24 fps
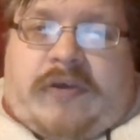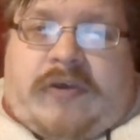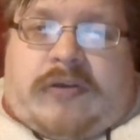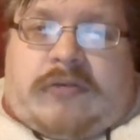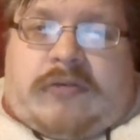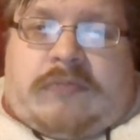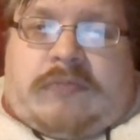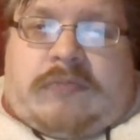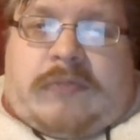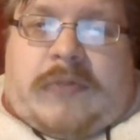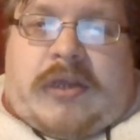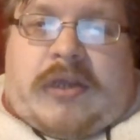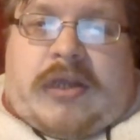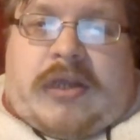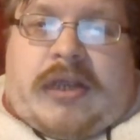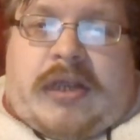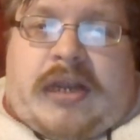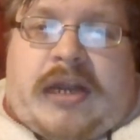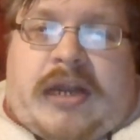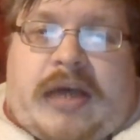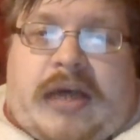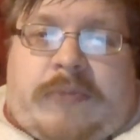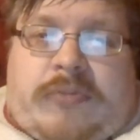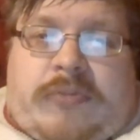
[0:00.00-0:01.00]
earth
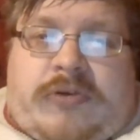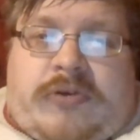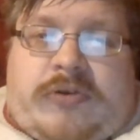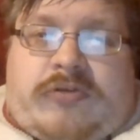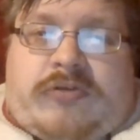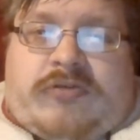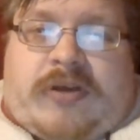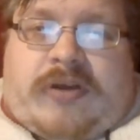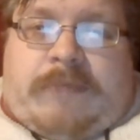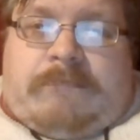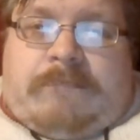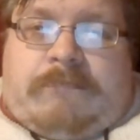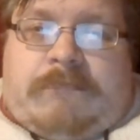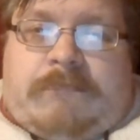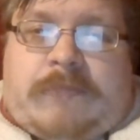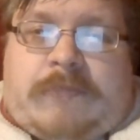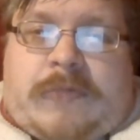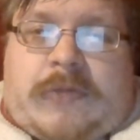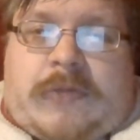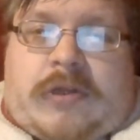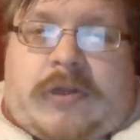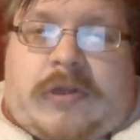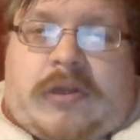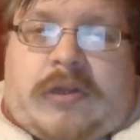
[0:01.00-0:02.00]
opened its mouth
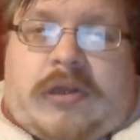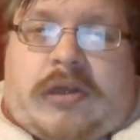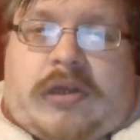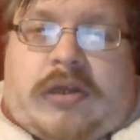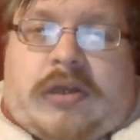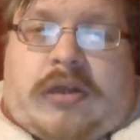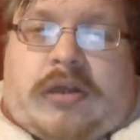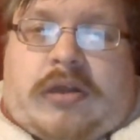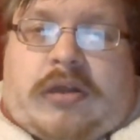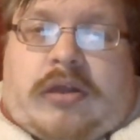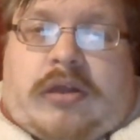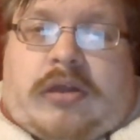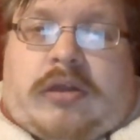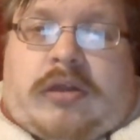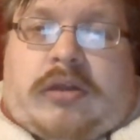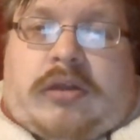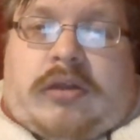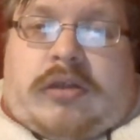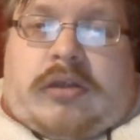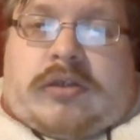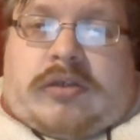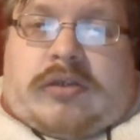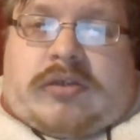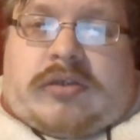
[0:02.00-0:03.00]
and swallowed them
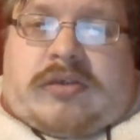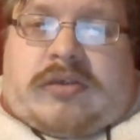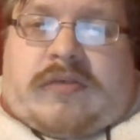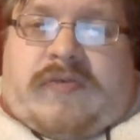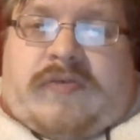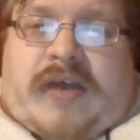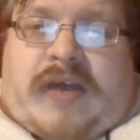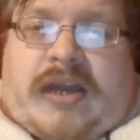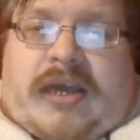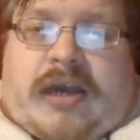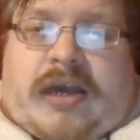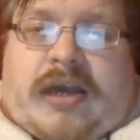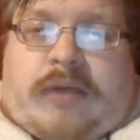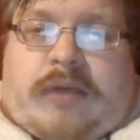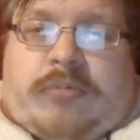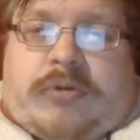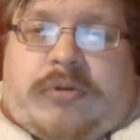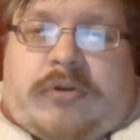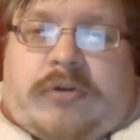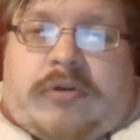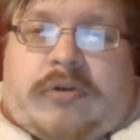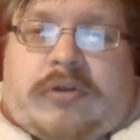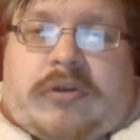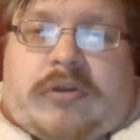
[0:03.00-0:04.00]
up,
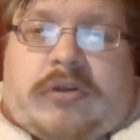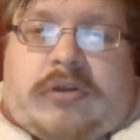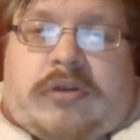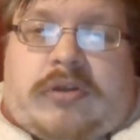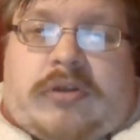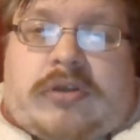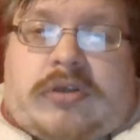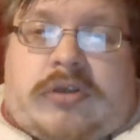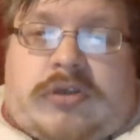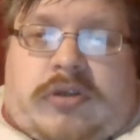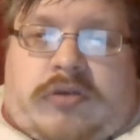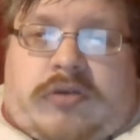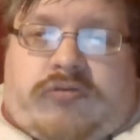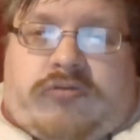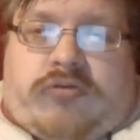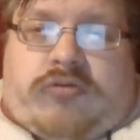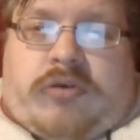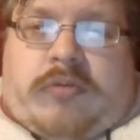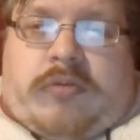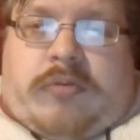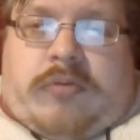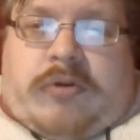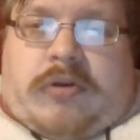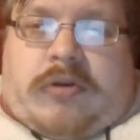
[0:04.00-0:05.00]
and their households and their
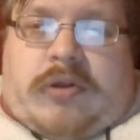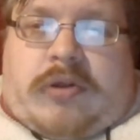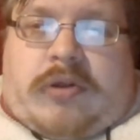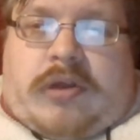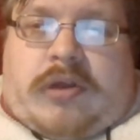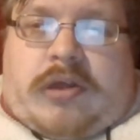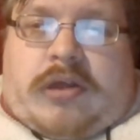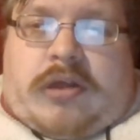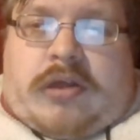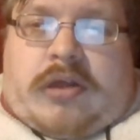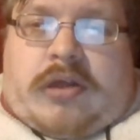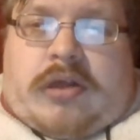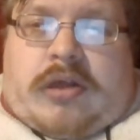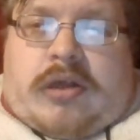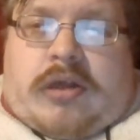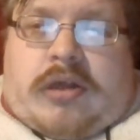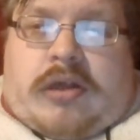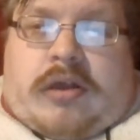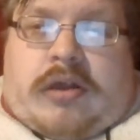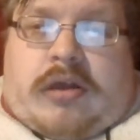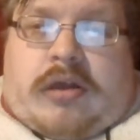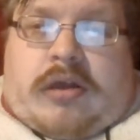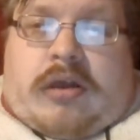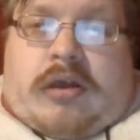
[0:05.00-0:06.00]
tents, and
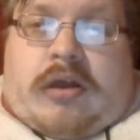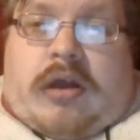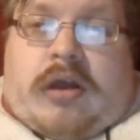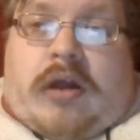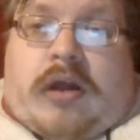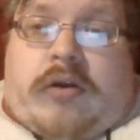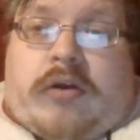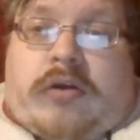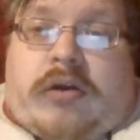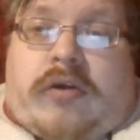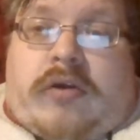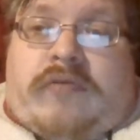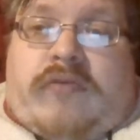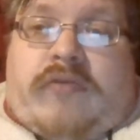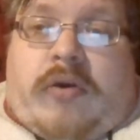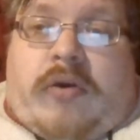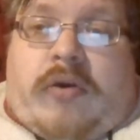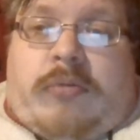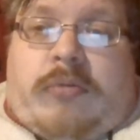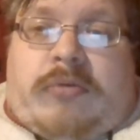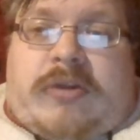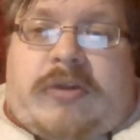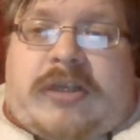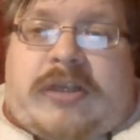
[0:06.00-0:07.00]
every living thing that followed
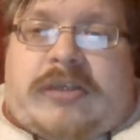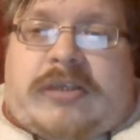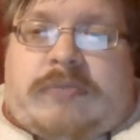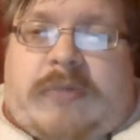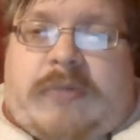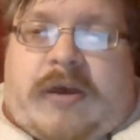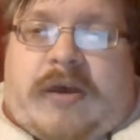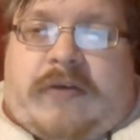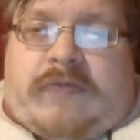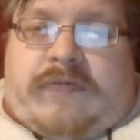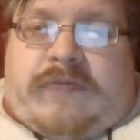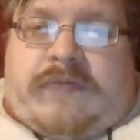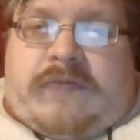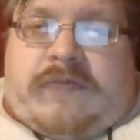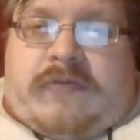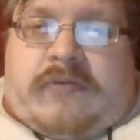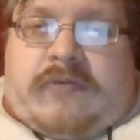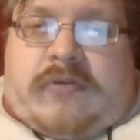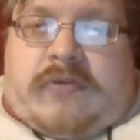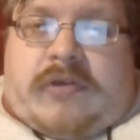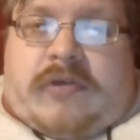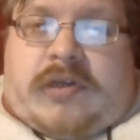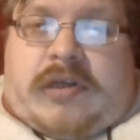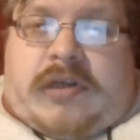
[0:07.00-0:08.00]
them.
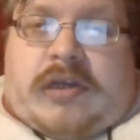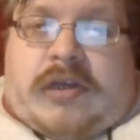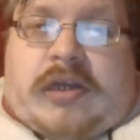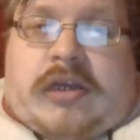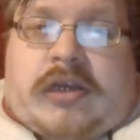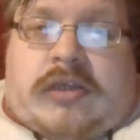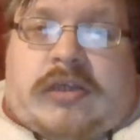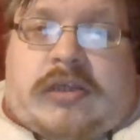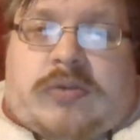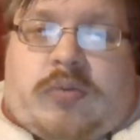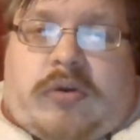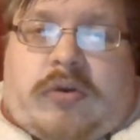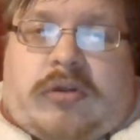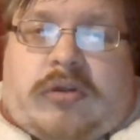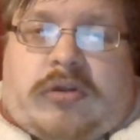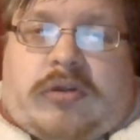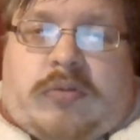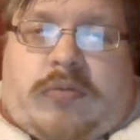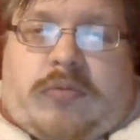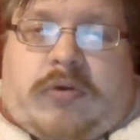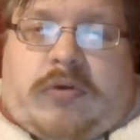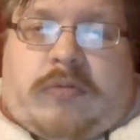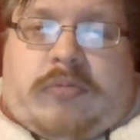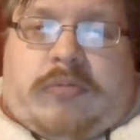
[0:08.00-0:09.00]
In the middle of all
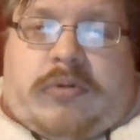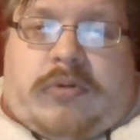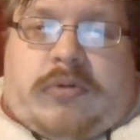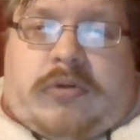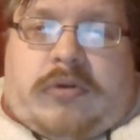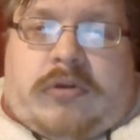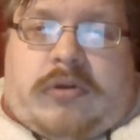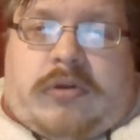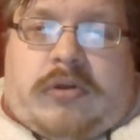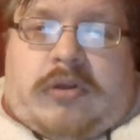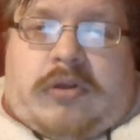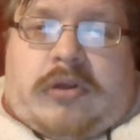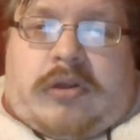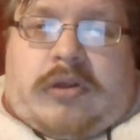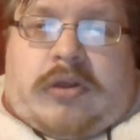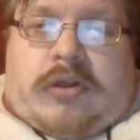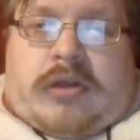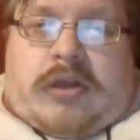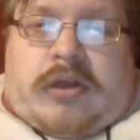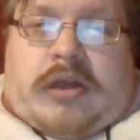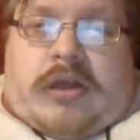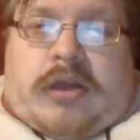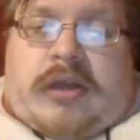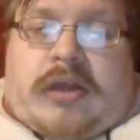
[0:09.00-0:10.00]
Israel,
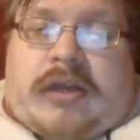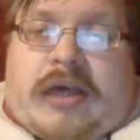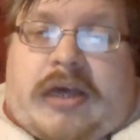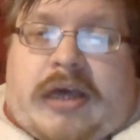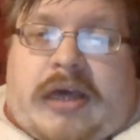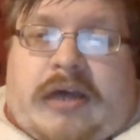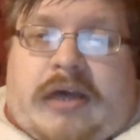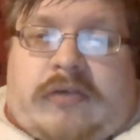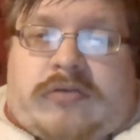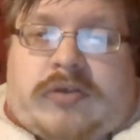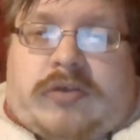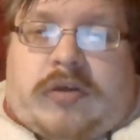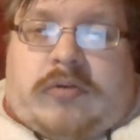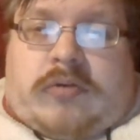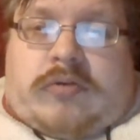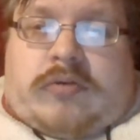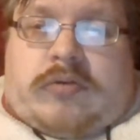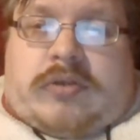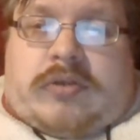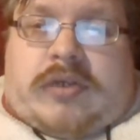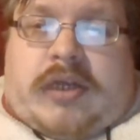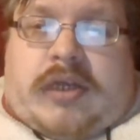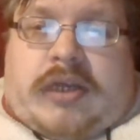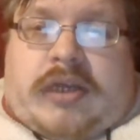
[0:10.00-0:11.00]
the eyes have
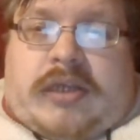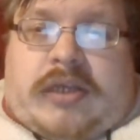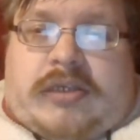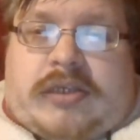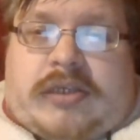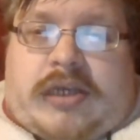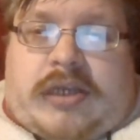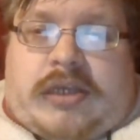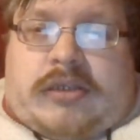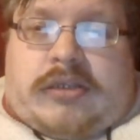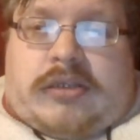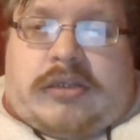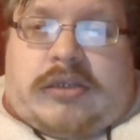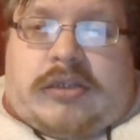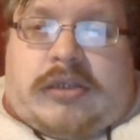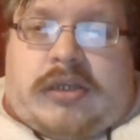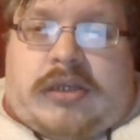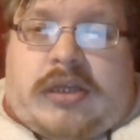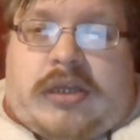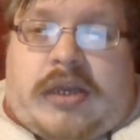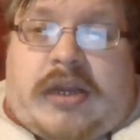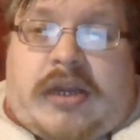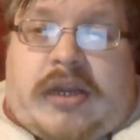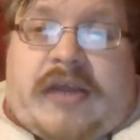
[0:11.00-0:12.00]
seen all of
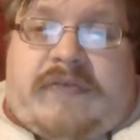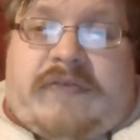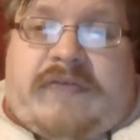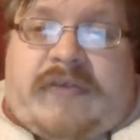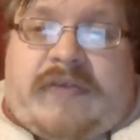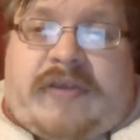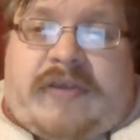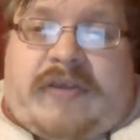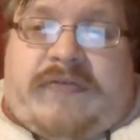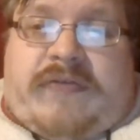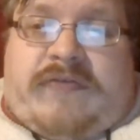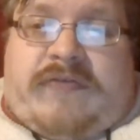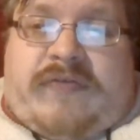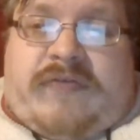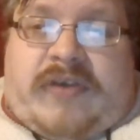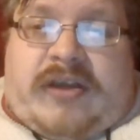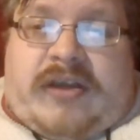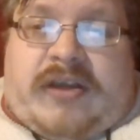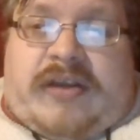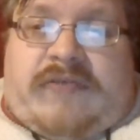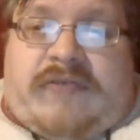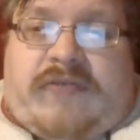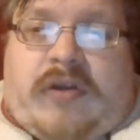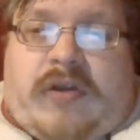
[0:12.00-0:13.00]
Yahweh's great work,
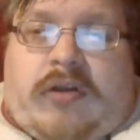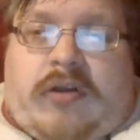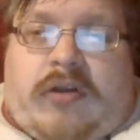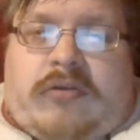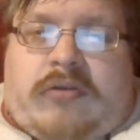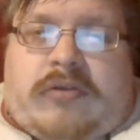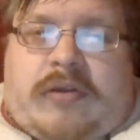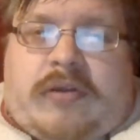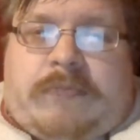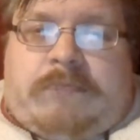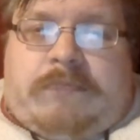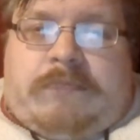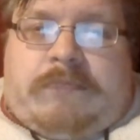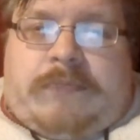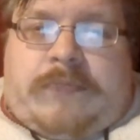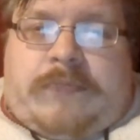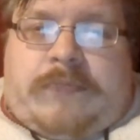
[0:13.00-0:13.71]
which he did.